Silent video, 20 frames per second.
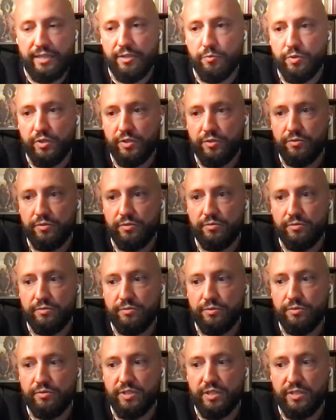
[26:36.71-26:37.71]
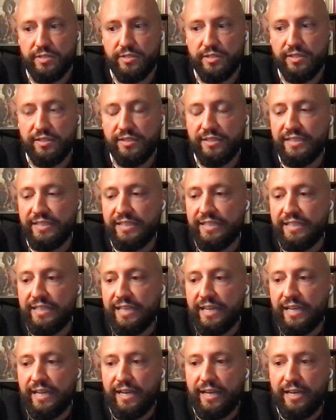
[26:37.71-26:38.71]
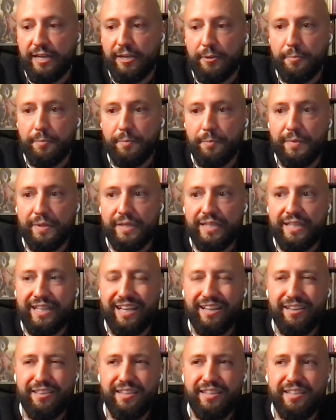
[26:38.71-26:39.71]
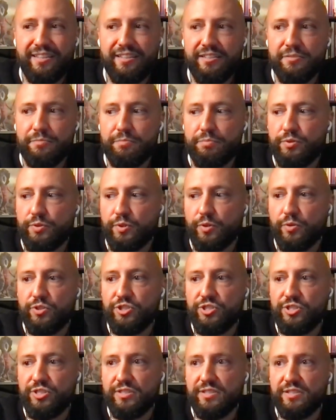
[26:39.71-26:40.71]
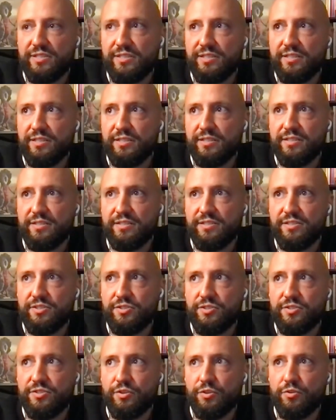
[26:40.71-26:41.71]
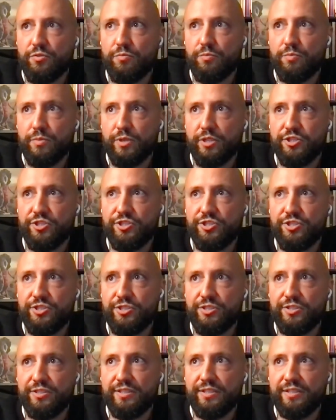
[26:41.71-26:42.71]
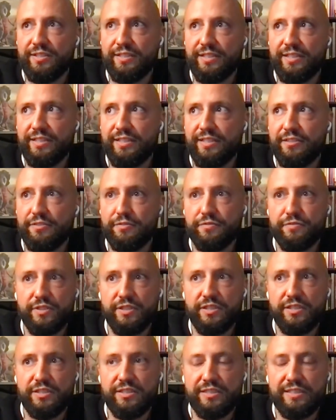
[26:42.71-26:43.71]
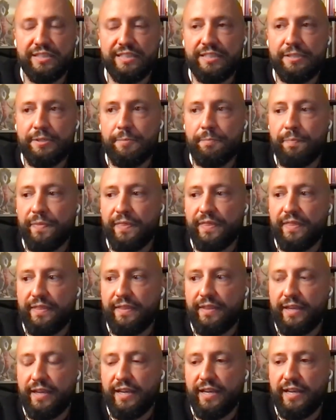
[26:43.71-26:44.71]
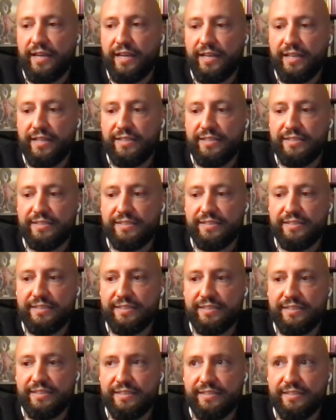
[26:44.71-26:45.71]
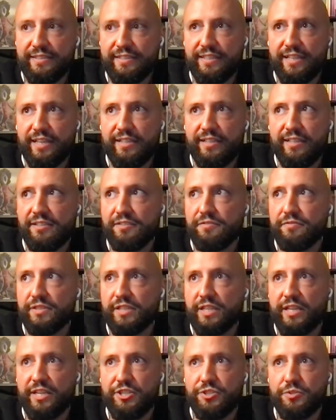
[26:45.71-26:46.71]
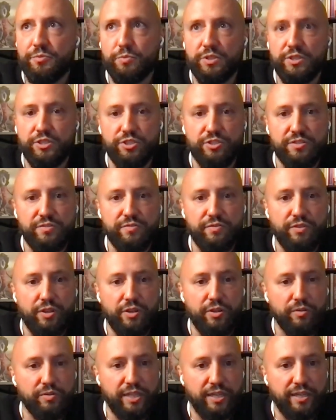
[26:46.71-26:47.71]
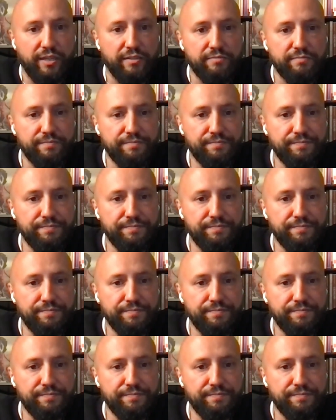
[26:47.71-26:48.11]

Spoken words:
anyone who does it. I think the approach is so much different that the identification will just follow that.